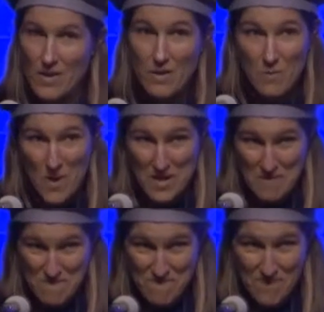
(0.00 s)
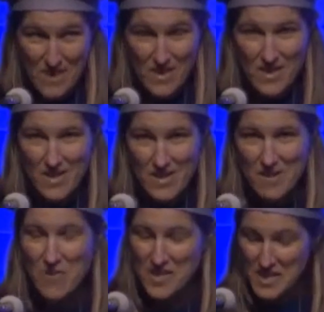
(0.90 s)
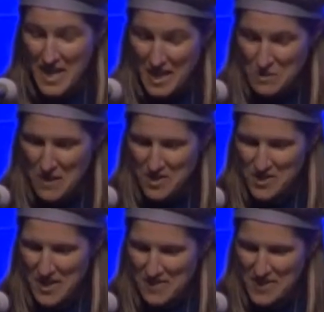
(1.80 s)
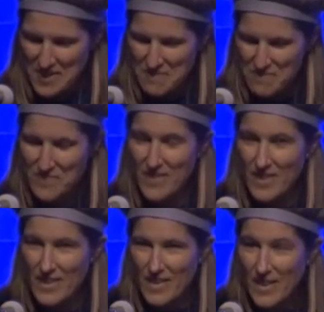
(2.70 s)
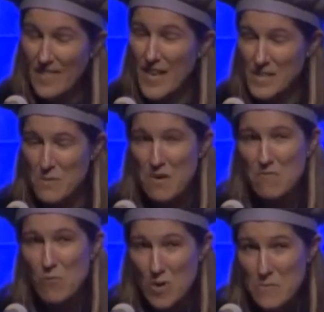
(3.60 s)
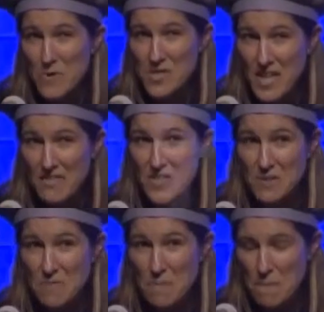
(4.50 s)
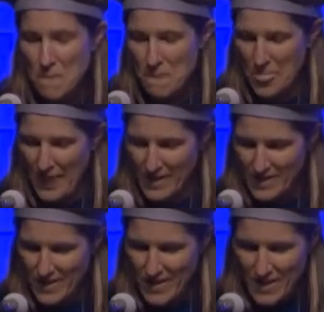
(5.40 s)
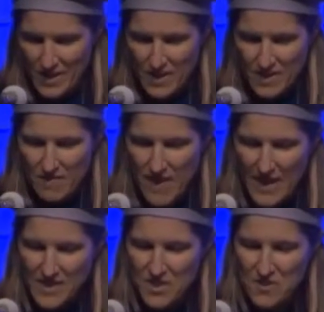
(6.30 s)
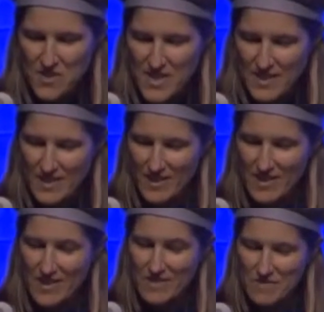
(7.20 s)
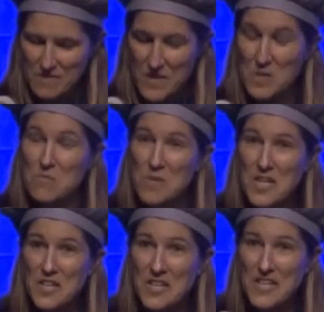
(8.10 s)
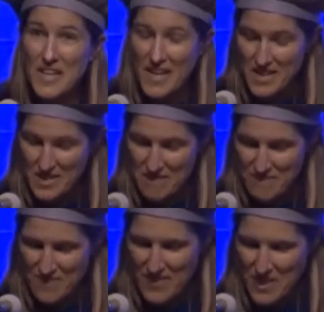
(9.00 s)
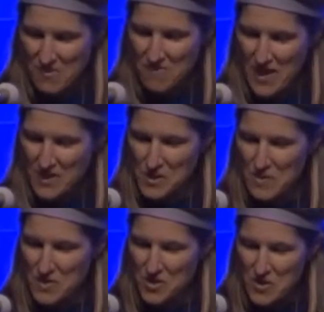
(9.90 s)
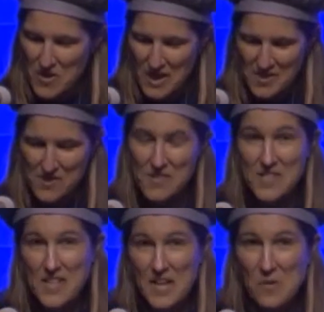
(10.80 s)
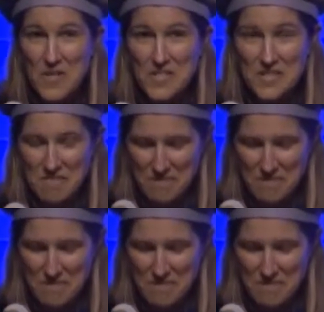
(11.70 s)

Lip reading: Well, for the science majors out there, and that's about 40% of you, the fact that you're sitting here is a pretty good indication that you found some of your own answers to that question.